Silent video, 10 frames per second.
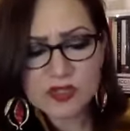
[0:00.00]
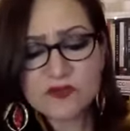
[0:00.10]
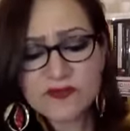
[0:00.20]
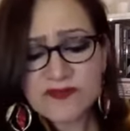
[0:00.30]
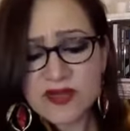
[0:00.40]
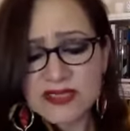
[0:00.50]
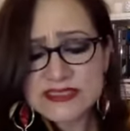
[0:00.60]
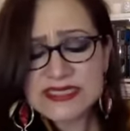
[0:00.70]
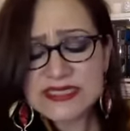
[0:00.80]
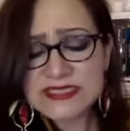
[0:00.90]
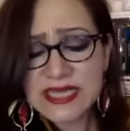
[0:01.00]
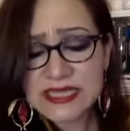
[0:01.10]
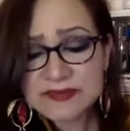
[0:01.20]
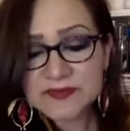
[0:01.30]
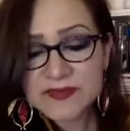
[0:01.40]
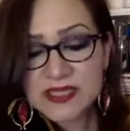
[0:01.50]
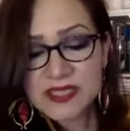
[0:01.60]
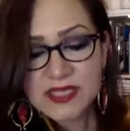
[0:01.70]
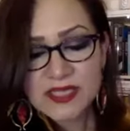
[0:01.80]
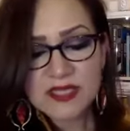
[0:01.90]
who've given us their time
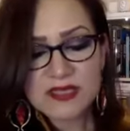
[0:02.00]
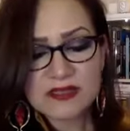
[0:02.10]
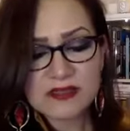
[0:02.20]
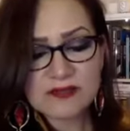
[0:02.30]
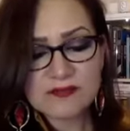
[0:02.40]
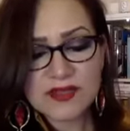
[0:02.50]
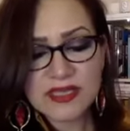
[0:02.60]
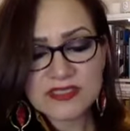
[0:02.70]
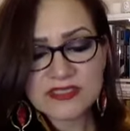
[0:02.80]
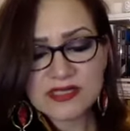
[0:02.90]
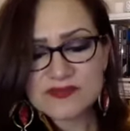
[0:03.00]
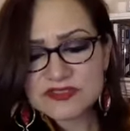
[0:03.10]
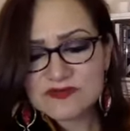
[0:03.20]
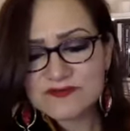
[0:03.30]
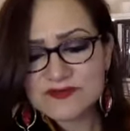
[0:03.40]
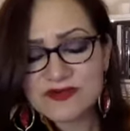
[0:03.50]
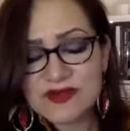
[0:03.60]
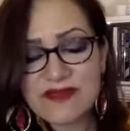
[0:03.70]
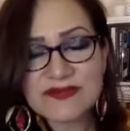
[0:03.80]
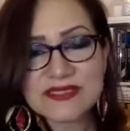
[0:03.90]
in terms of the
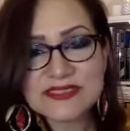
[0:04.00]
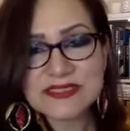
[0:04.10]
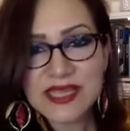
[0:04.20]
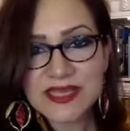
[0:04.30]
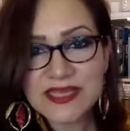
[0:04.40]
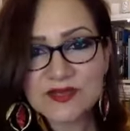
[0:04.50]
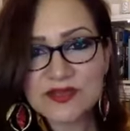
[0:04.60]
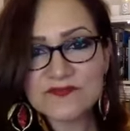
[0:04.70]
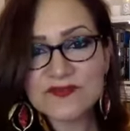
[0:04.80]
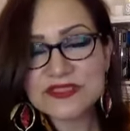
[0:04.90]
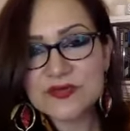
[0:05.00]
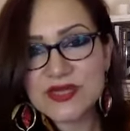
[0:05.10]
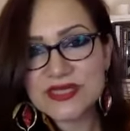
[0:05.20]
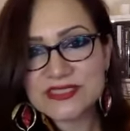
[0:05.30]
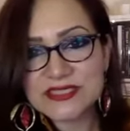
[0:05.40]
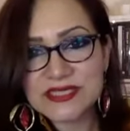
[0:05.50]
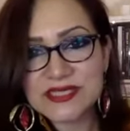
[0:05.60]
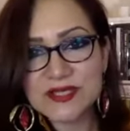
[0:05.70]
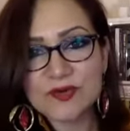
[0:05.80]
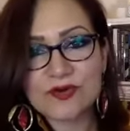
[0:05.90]
graphic design or the video
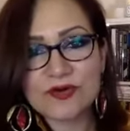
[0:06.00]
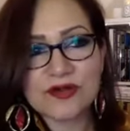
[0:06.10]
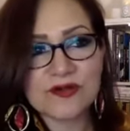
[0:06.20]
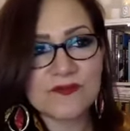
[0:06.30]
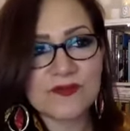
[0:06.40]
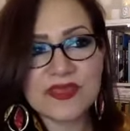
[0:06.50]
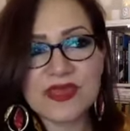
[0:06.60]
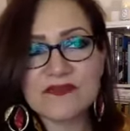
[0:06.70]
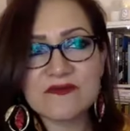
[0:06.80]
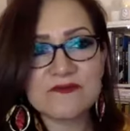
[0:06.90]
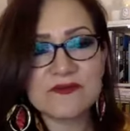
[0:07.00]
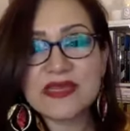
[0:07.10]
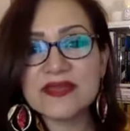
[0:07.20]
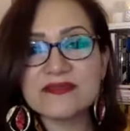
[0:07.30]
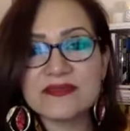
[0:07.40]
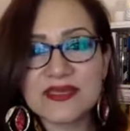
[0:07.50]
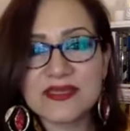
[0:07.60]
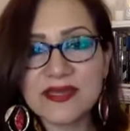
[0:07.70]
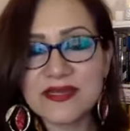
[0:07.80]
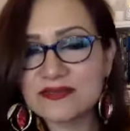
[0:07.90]
editing or the other million
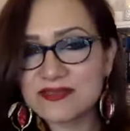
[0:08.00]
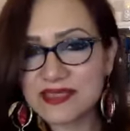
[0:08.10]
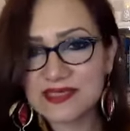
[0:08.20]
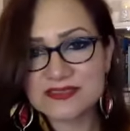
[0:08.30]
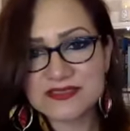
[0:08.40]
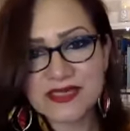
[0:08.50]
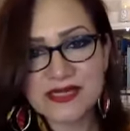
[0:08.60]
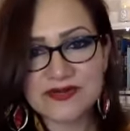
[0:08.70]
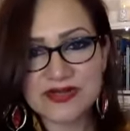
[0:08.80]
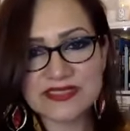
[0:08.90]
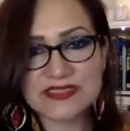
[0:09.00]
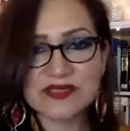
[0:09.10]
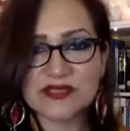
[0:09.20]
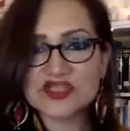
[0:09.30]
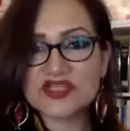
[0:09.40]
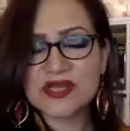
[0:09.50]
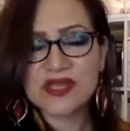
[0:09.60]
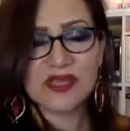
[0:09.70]
thing, little things, little research,